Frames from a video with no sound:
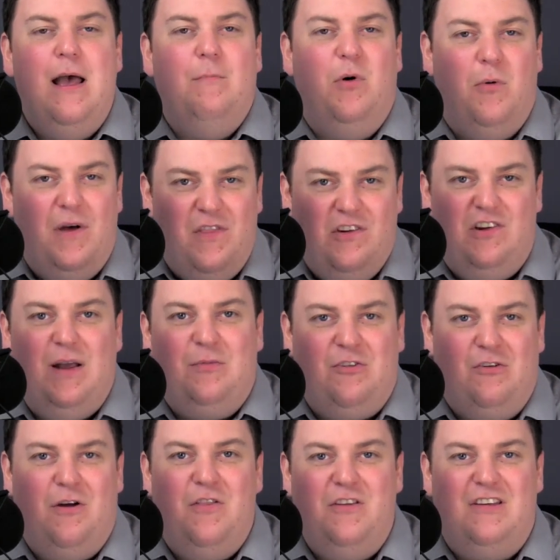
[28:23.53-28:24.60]
But when the chips
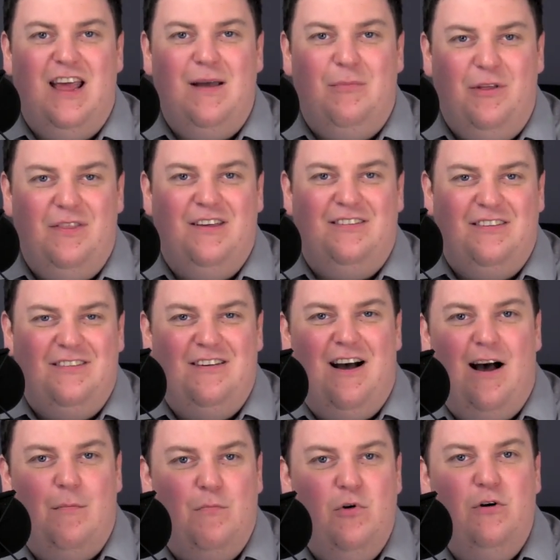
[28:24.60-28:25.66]
are on the table, this is
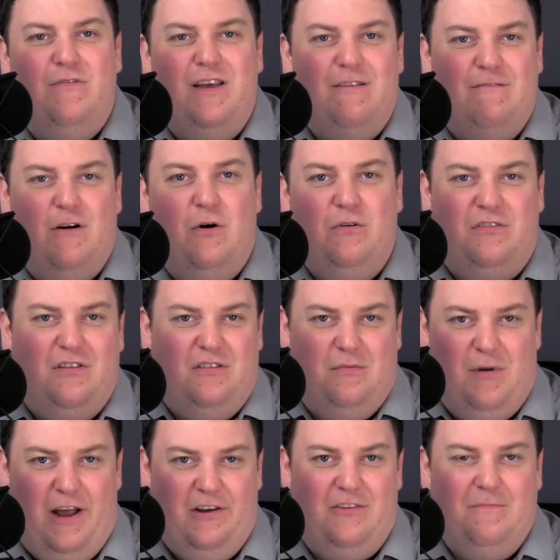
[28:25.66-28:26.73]
not moving votes as
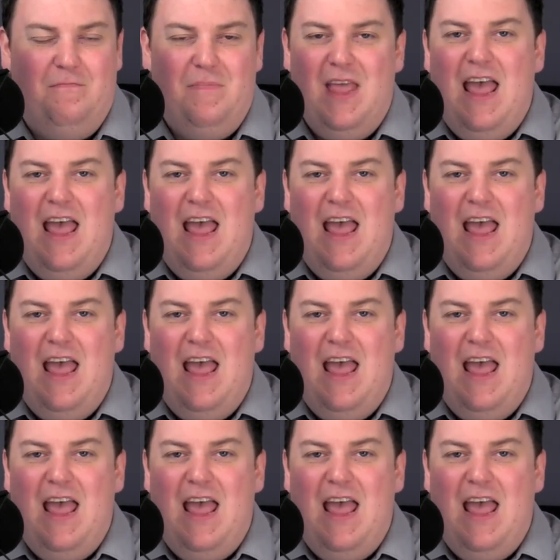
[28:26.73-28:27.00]
much.